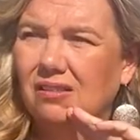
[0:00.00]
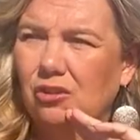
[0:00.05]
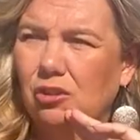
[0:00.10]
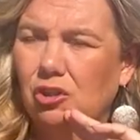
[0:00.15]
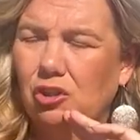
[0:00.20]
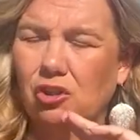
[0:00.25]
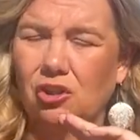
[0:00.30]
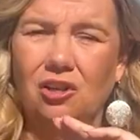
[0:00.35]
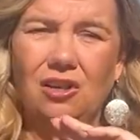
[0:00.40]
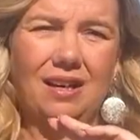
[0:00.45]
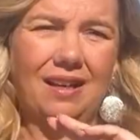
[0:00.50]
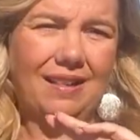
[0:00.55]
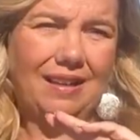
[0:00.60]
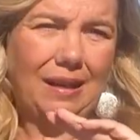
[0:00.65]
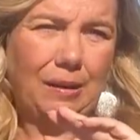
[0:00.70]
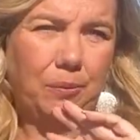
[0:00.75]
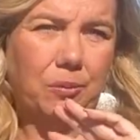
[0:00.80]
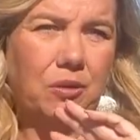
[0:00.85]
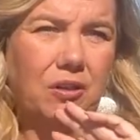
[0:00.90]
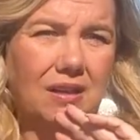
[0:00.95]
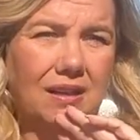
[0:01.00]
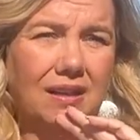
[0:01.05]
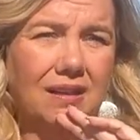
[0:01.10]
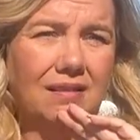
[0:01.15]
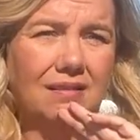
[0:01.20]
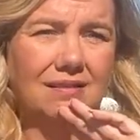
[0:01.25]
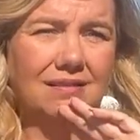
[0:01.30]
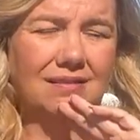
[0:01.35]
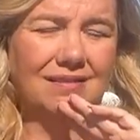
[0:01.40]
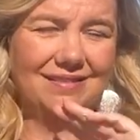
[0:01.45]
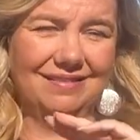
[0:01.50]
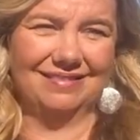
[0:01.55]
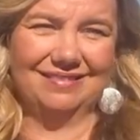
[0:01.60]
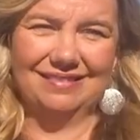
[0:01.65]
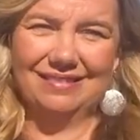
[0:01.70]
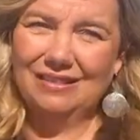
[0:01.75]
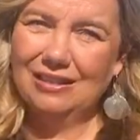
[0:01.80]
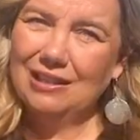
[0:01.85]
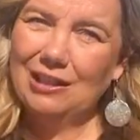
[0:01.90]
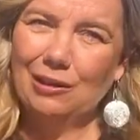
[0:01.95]
sure, I like pudding.
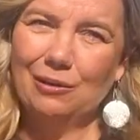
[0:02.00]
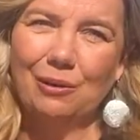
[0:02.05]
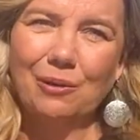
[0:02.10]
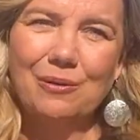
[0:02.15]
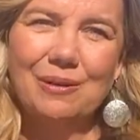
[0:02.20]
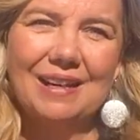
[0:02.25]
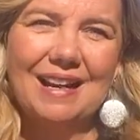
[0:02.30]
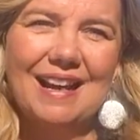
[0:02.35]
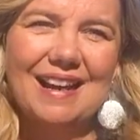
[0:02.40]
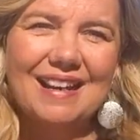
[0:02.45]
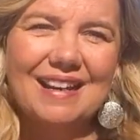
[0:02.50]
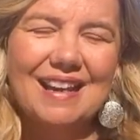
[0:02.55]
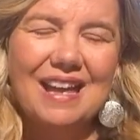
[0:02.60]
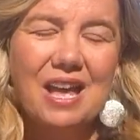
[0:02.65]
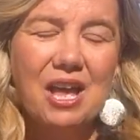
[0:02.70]
Throw it on.